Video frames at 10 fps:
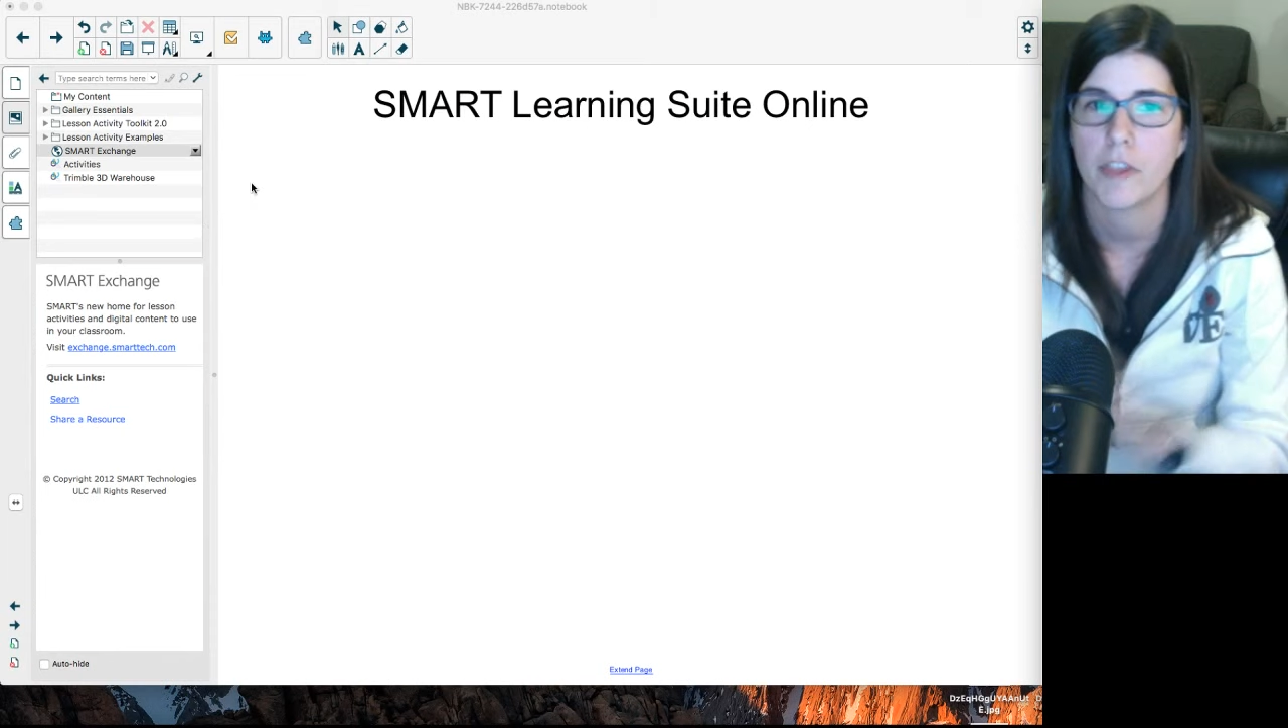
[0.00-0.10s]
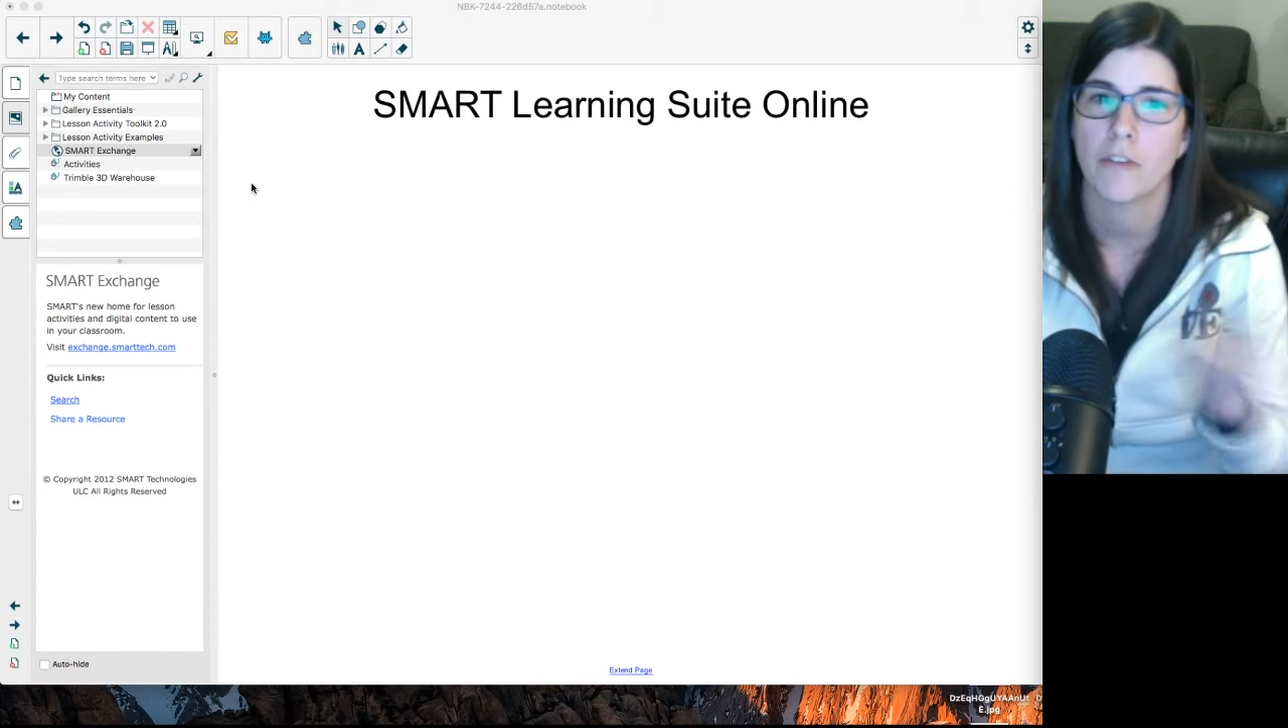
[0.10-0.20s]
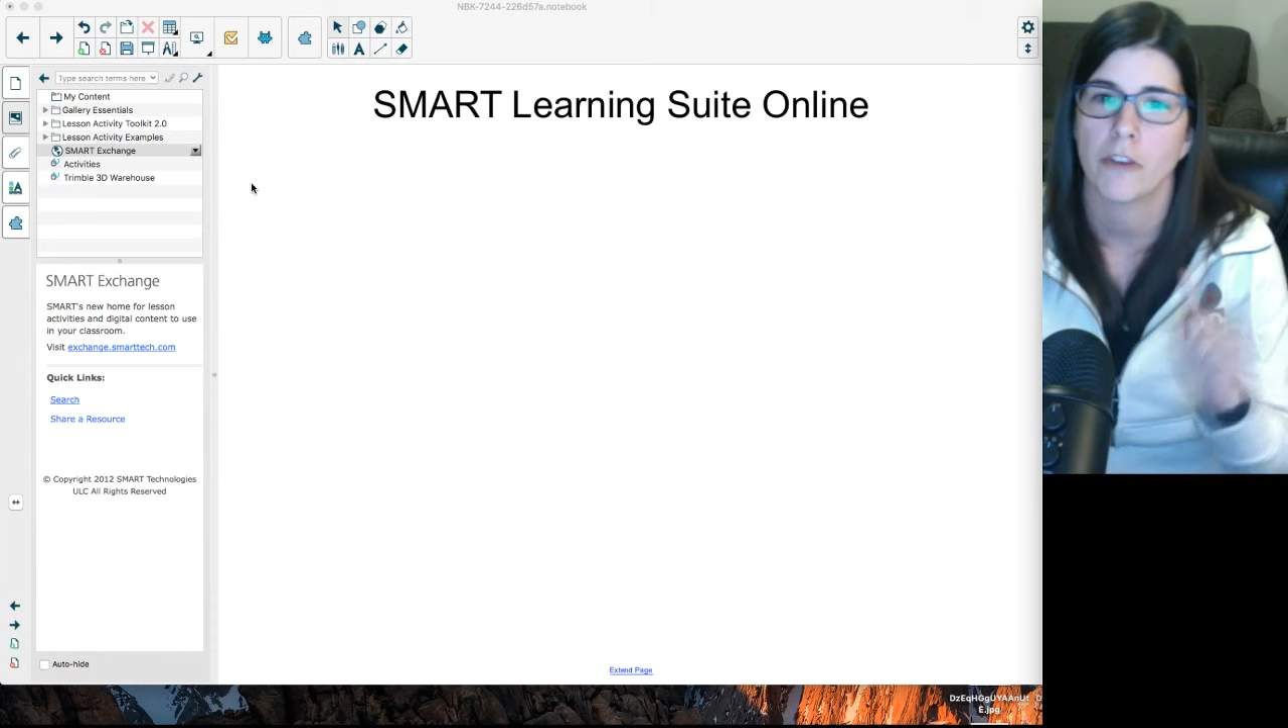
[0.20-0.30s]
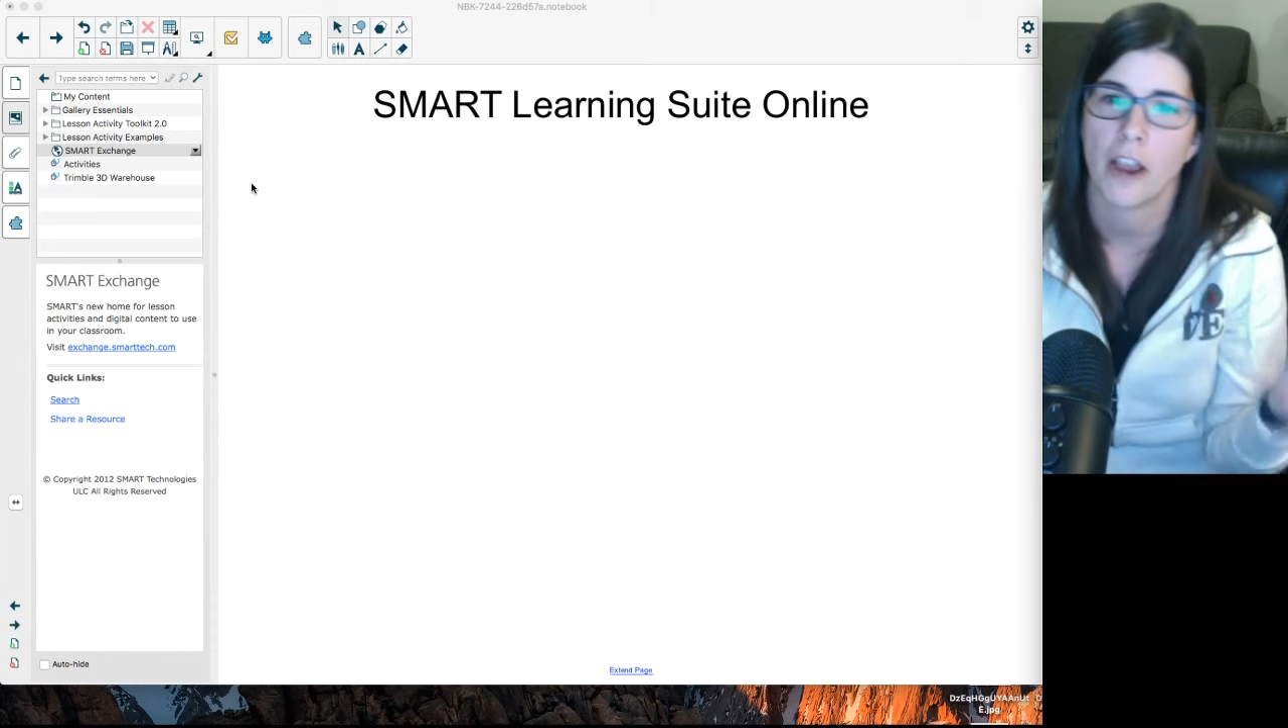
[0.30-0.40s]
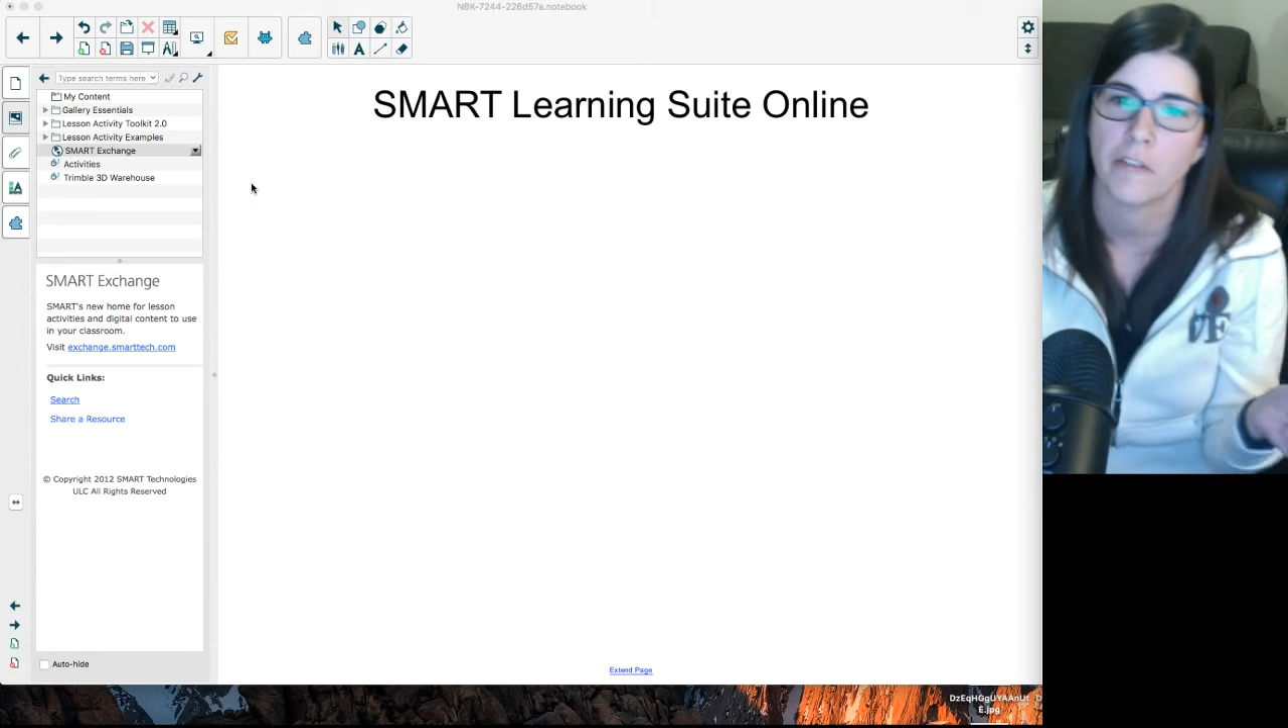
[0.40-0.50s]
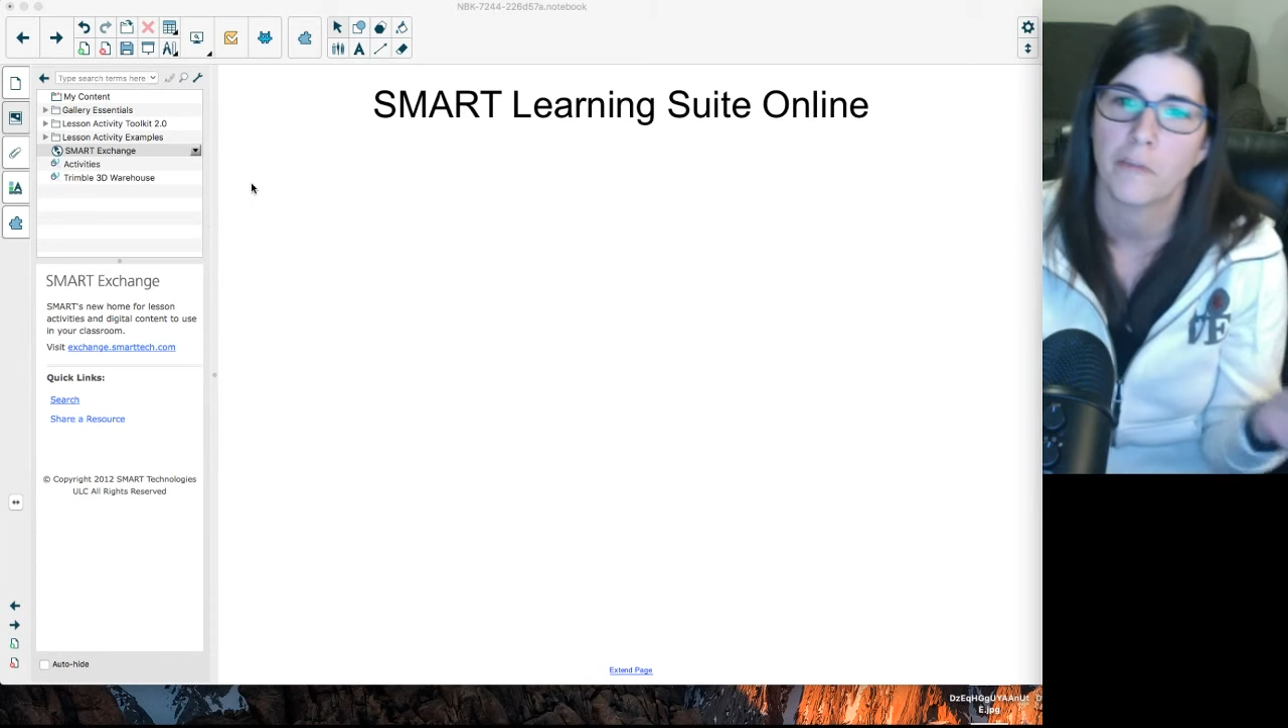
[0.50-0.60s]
the other kind